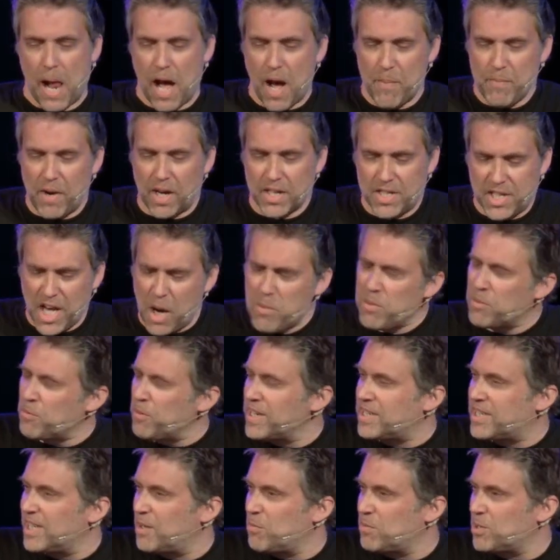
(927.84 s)
Um, I checked with
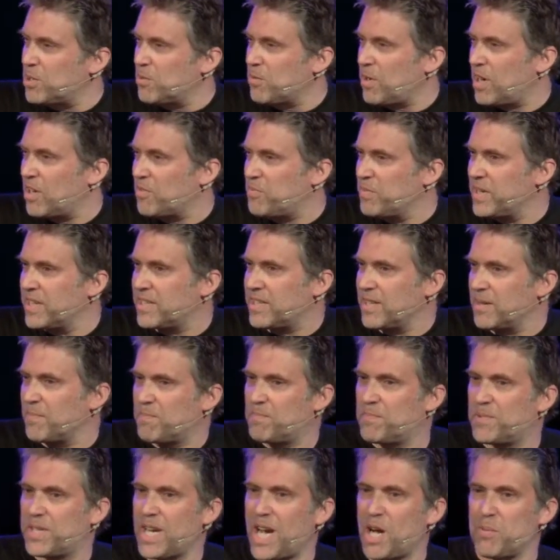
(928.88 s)
Rich that it was all right for me to
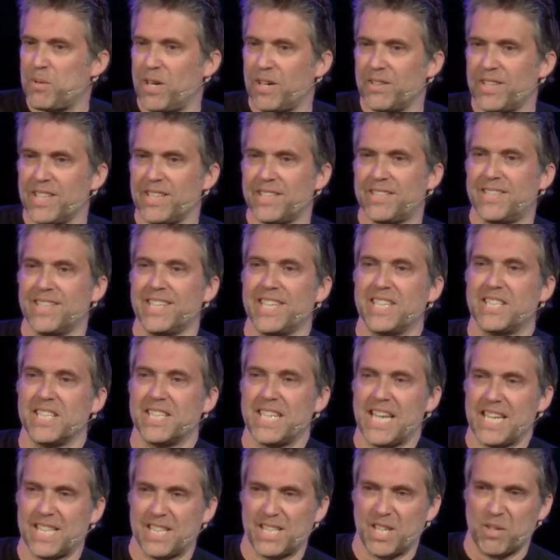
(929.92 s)
chat about this, and he said,
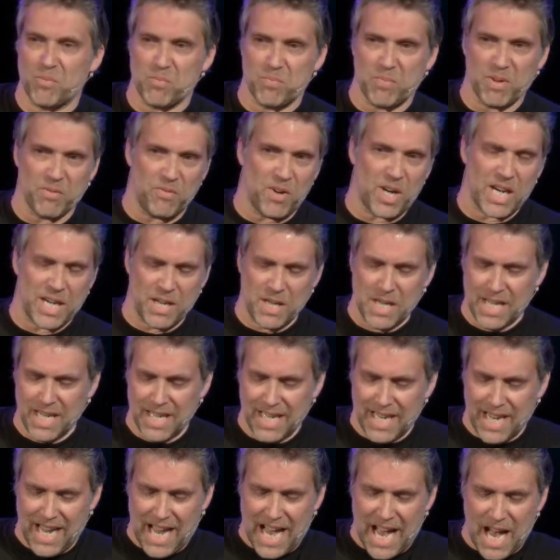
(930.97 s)
yes, it would be fine.
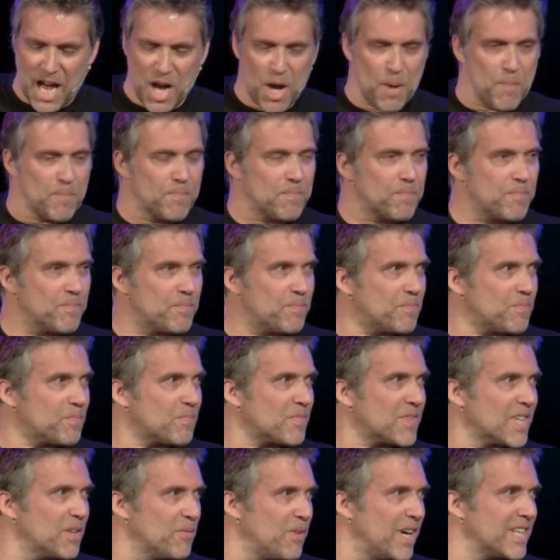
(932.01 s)
Um,
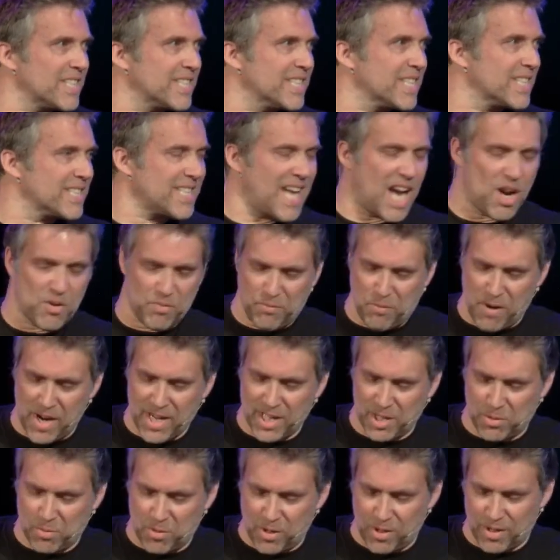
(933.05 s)
in fact, his exact
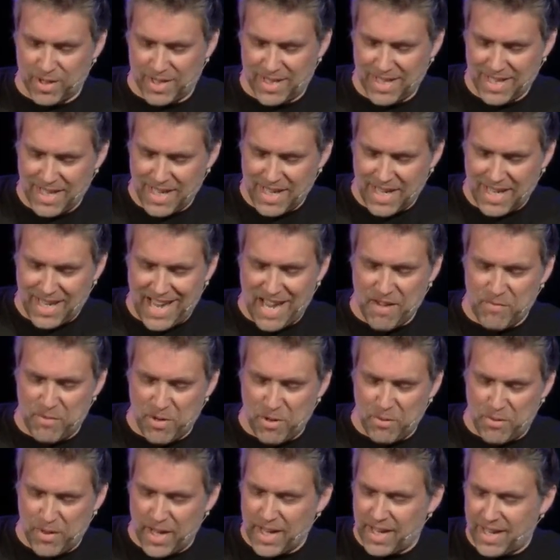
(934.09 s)
phrase was, if
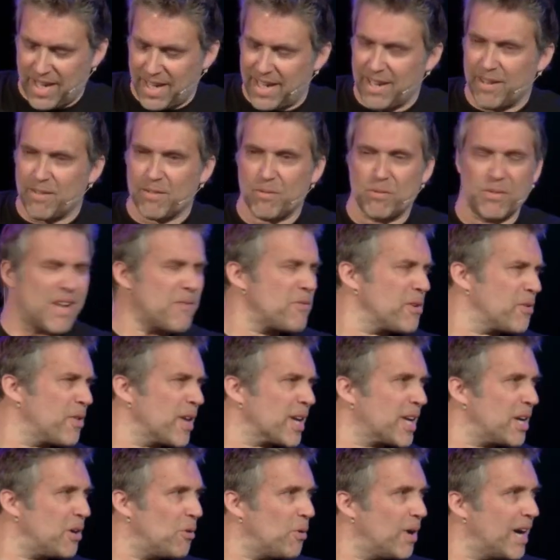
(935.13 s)
you think it, if you
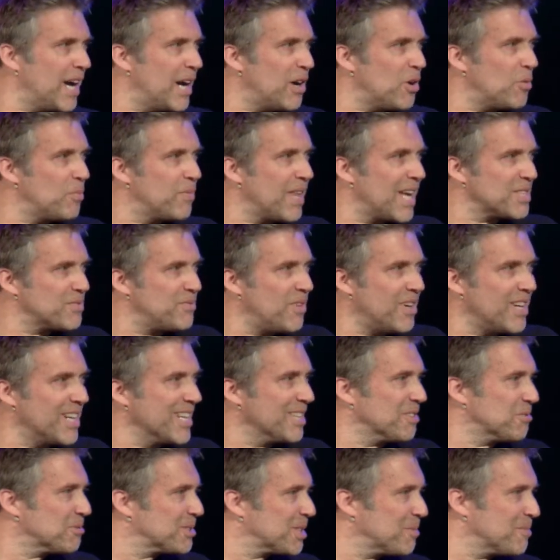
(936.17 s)
think it will help, that's
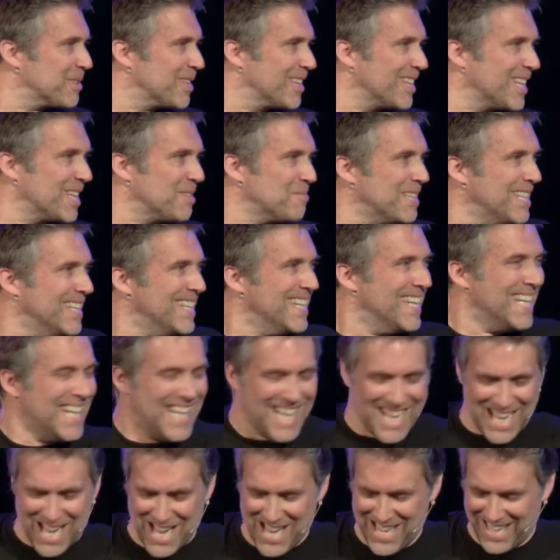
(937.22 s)
fine, or something like
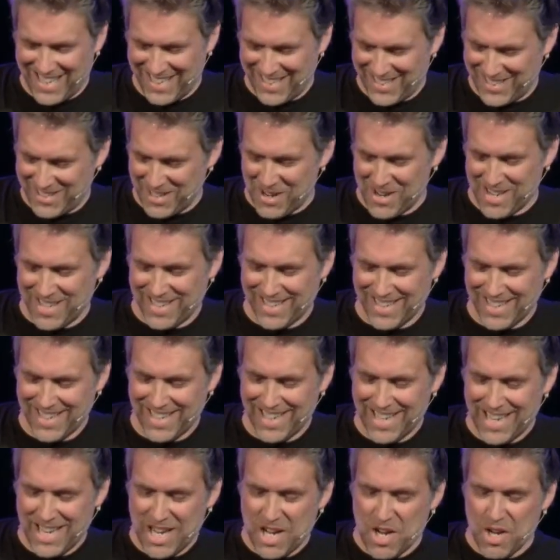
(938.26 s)
that. Uh, so,
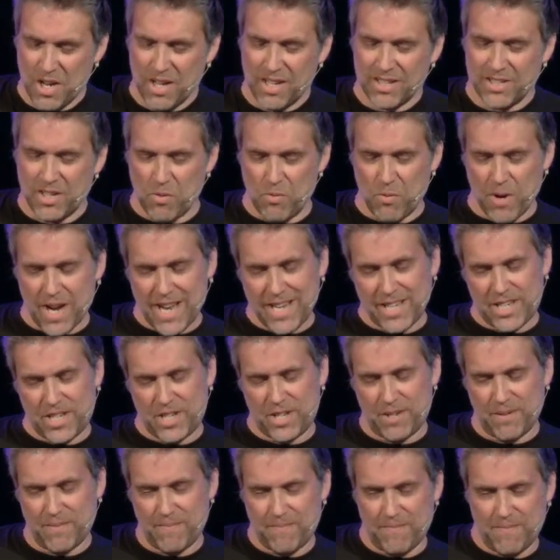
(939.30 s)
so
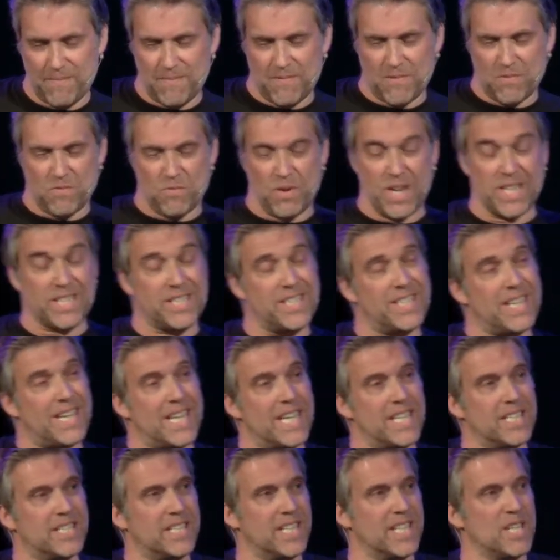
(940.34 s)
Rich Rich
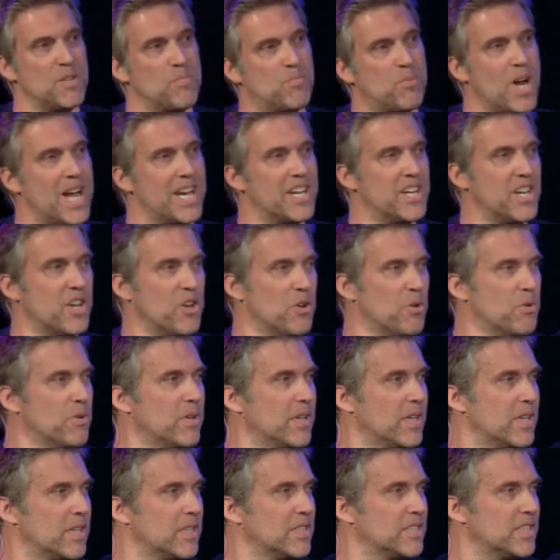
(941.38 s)
is the brand
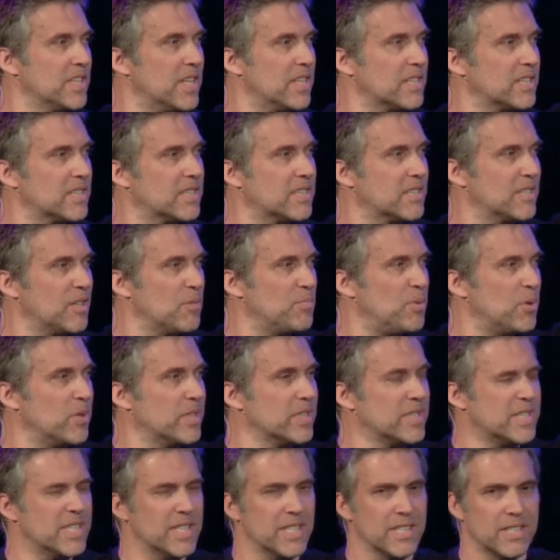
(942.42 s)
new, just
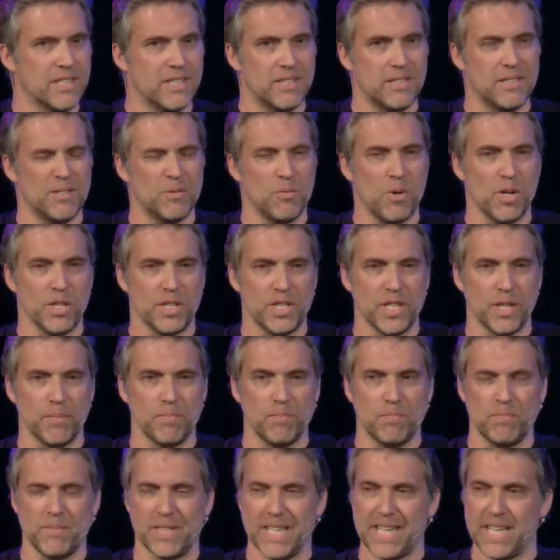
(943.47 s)
appointed worship
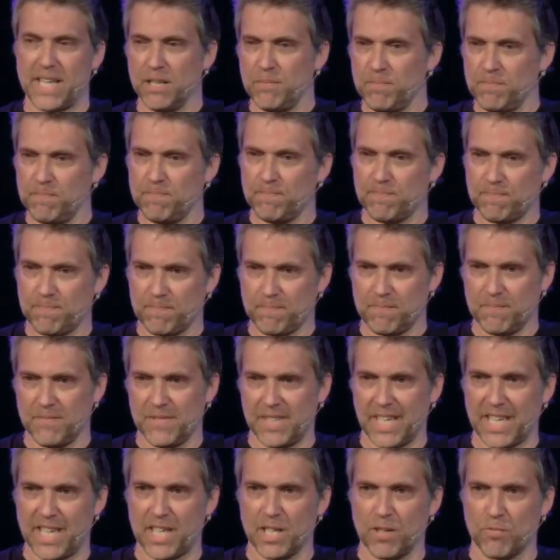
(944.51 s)
deacon,
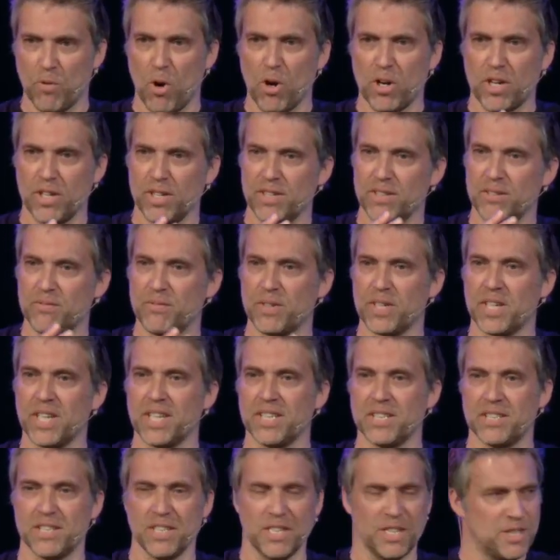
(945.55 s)
deacon of rock for
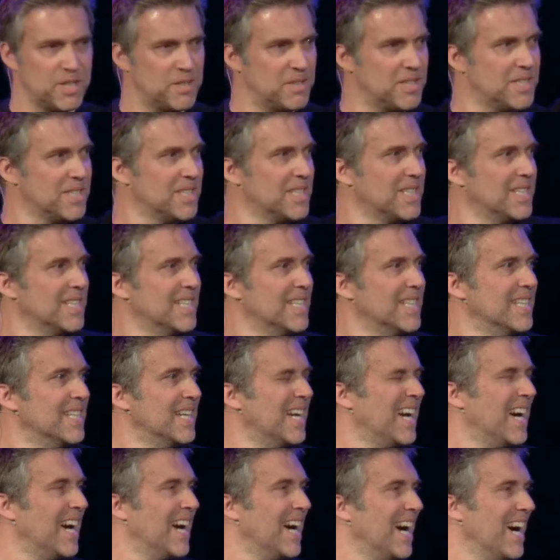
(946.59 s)
King's Church.
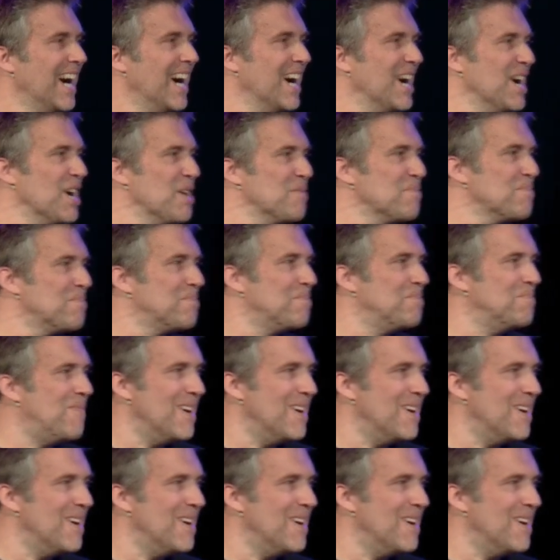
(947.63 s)
Um,